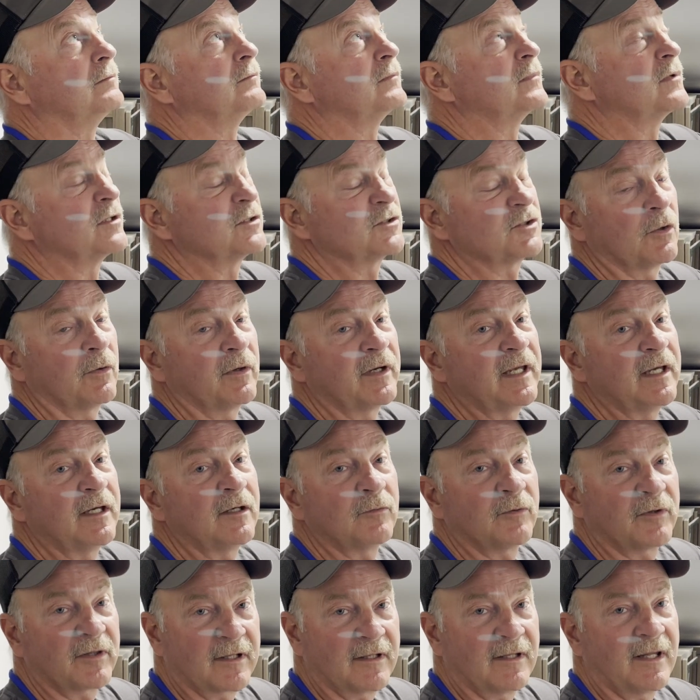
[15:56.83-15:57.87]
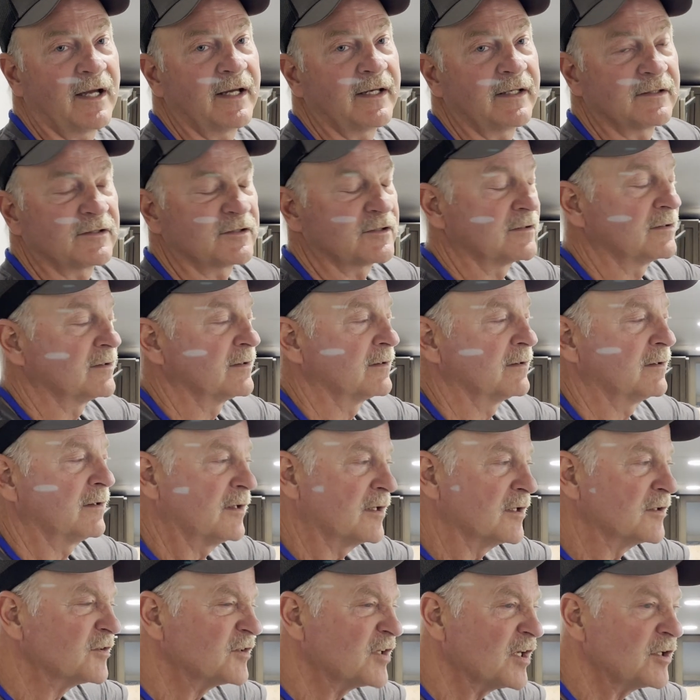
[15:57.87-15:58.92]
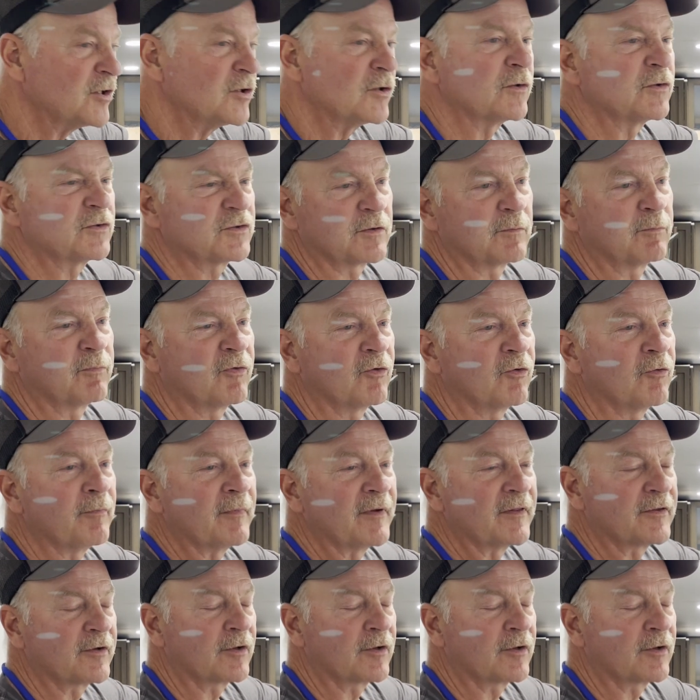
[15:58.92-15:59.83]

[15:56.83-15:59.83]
So again, with Alliance, continuous improvement.